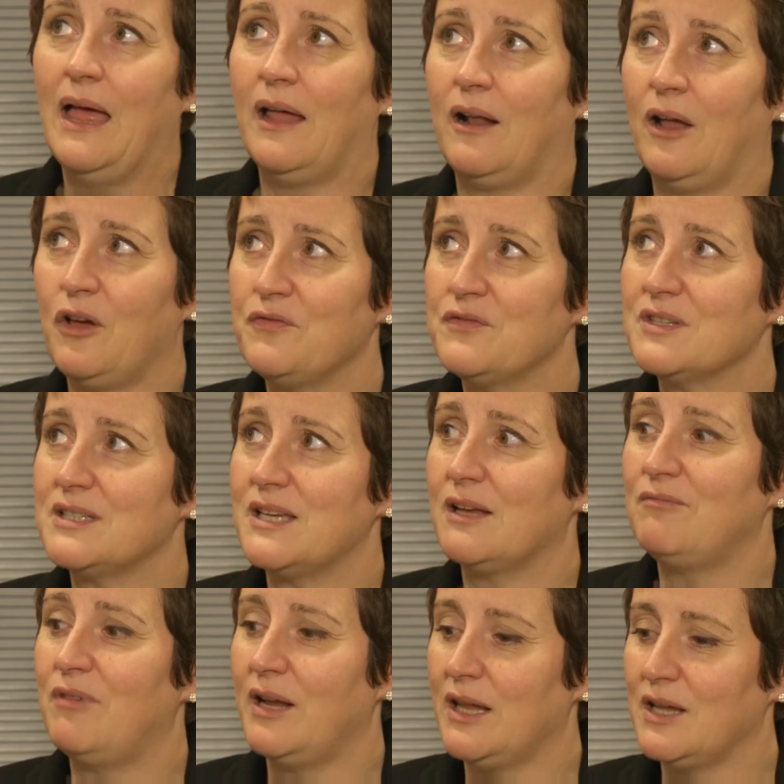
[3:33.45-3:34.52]
And I often
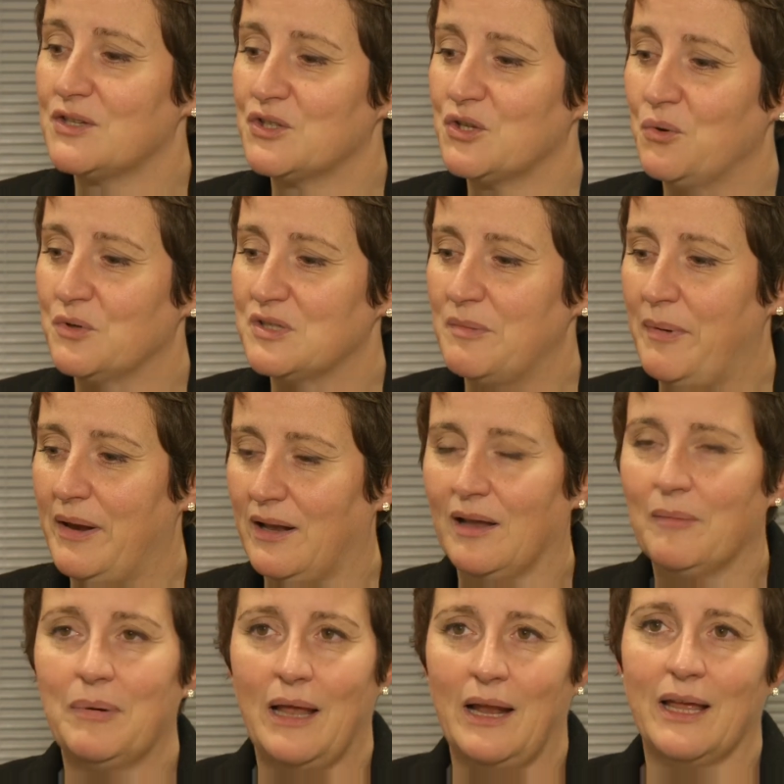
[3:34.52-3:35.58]
say running a school is a bit
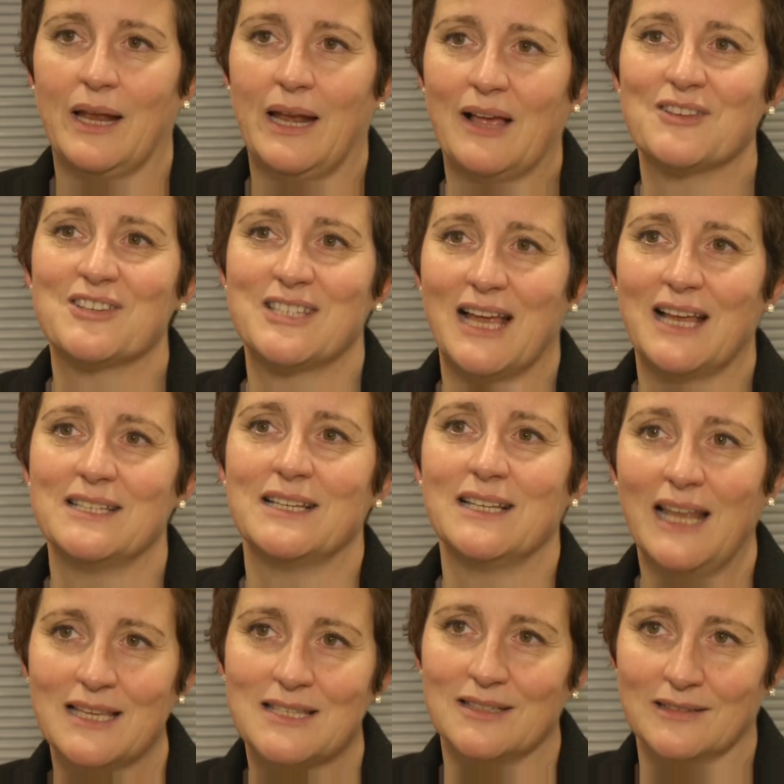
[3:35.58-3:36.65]
like planning an outstanding
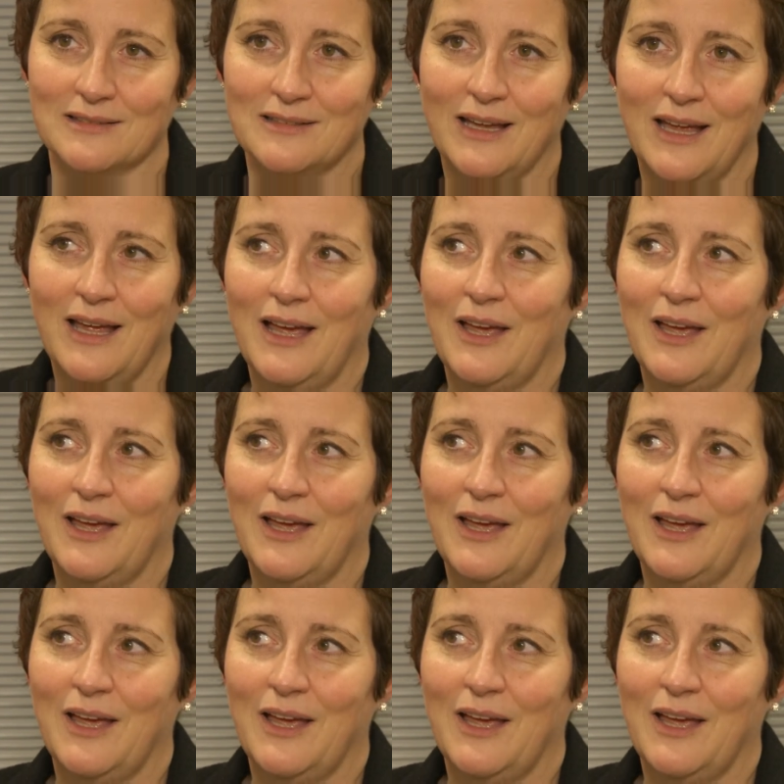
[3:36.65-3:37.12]
lesson.